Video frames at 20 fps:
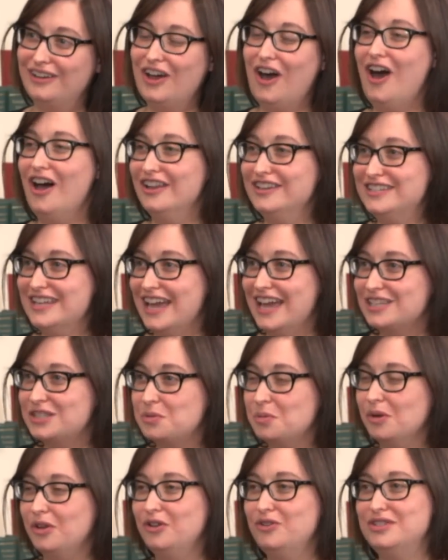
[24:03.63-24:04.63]
context.
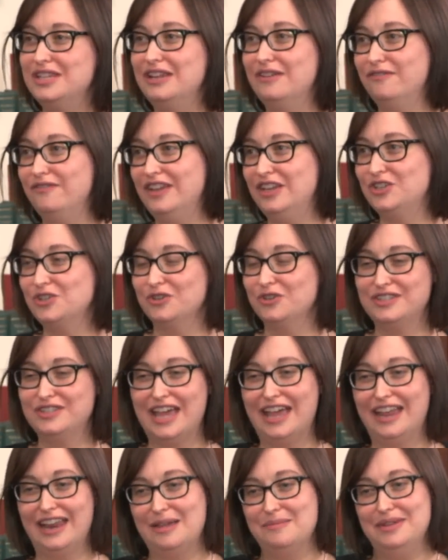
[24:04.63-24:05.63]
We're losing features
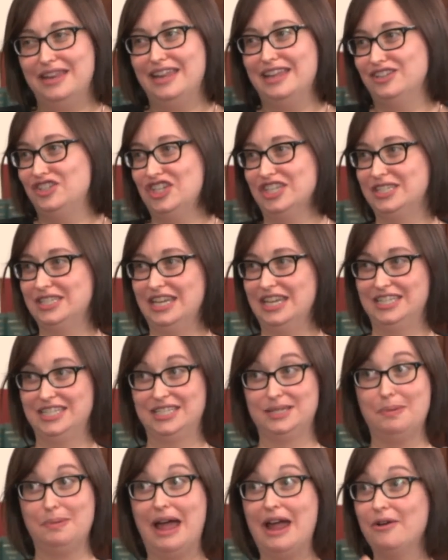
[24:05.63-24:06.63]
that, it's
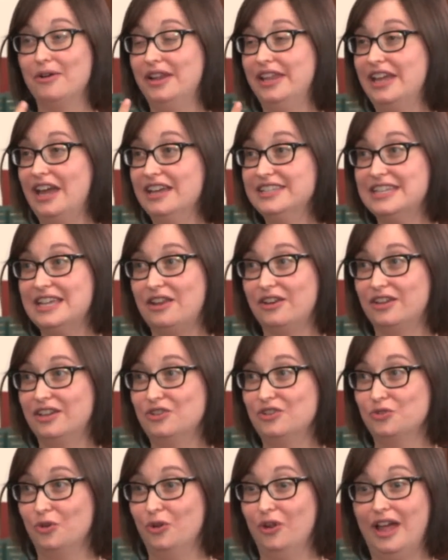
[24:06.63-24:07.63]
spiraling us out of
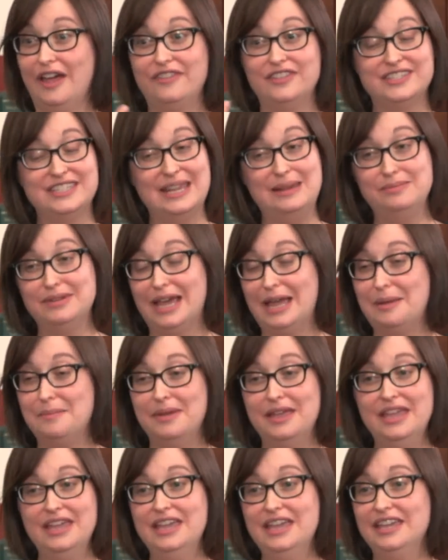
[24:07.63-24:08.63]
control. At the same time,
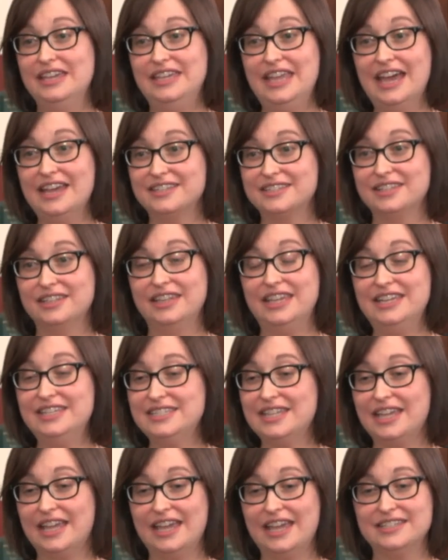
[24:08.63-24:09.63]
yes,
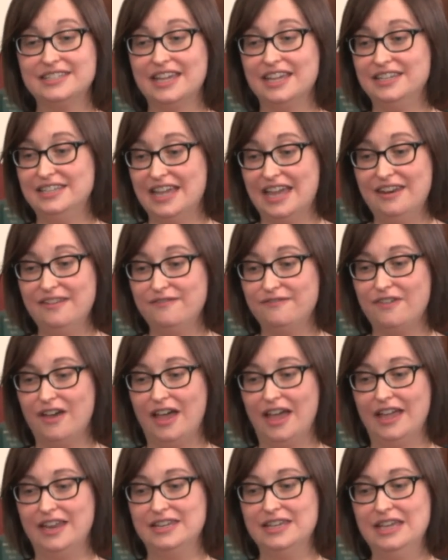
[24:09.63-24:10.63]
Lisa has
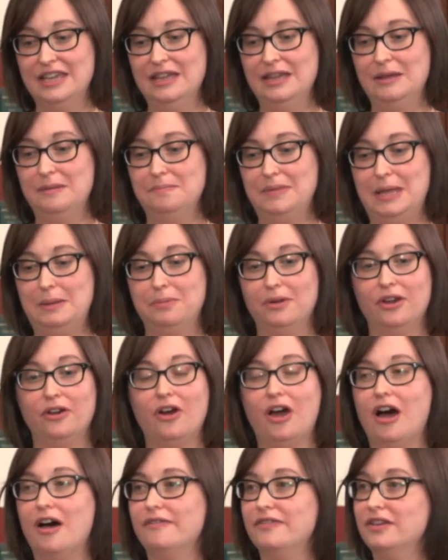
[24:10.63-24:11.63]
identified people
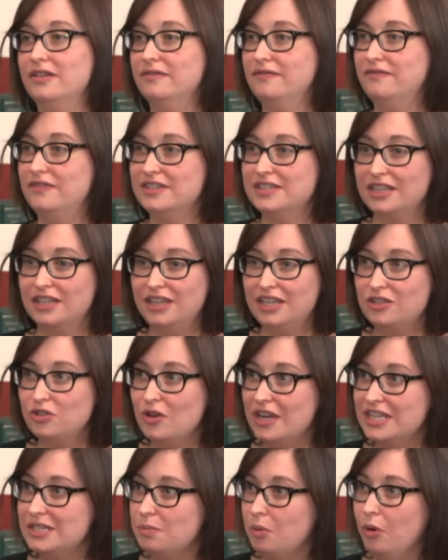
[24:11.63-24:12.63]
are often physically
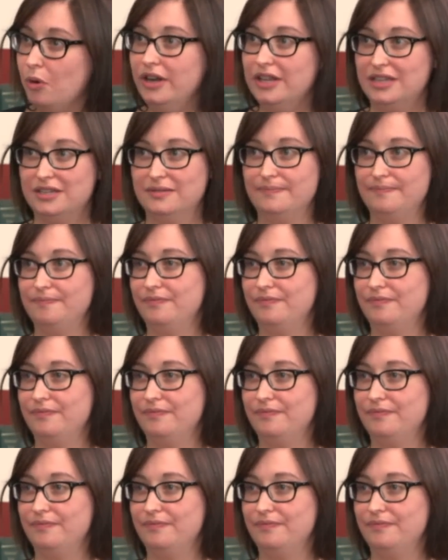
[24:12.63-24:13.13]
transported.